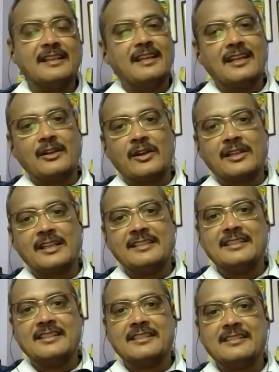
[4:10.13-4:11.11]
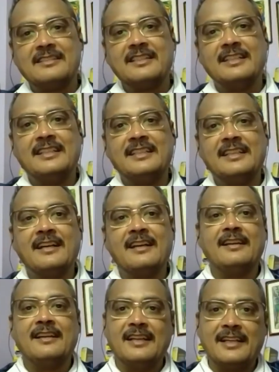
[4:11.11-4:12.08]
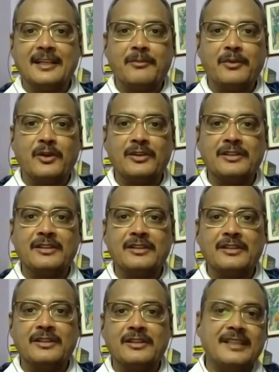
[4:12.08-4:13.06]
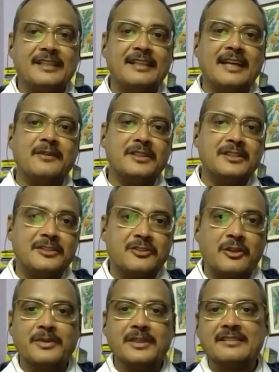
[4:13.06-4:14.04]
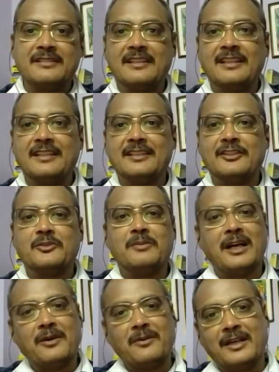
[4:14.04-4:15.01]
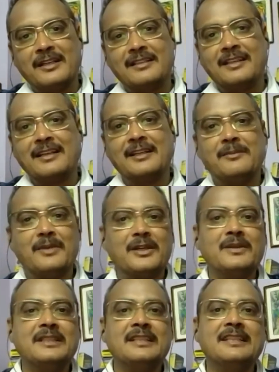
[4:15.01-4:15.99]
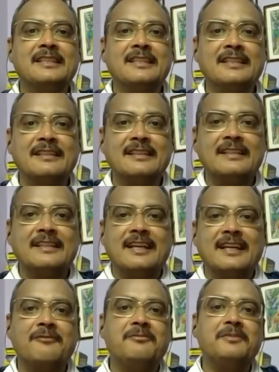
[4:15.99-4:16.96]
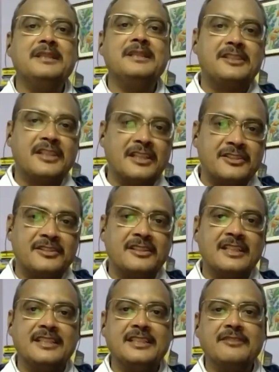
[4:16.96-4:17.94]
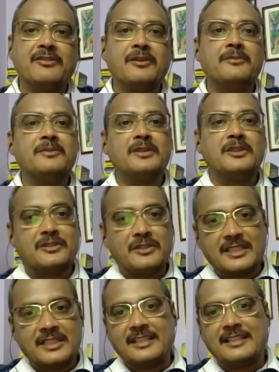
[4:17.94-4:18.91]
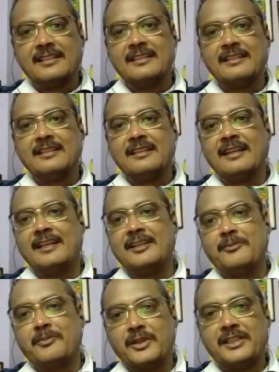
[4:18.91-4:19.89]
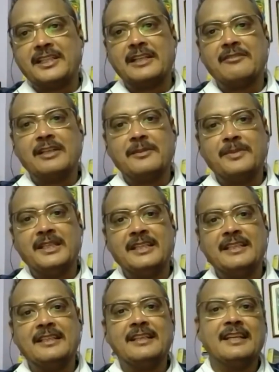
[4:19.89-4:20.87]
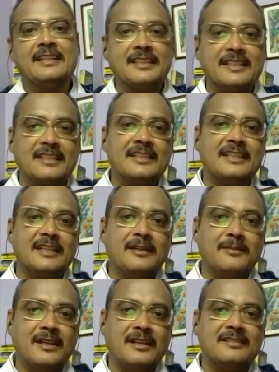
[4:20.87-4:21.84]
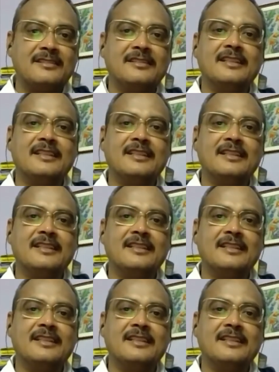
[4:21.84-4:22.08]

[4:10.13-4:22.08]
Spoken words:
and organizations in India and abroad, wherein diverse topics related to Mahābhārata and Bhagavad Gita have been touched, ranging from societal and political well-being, ethical dilemmas,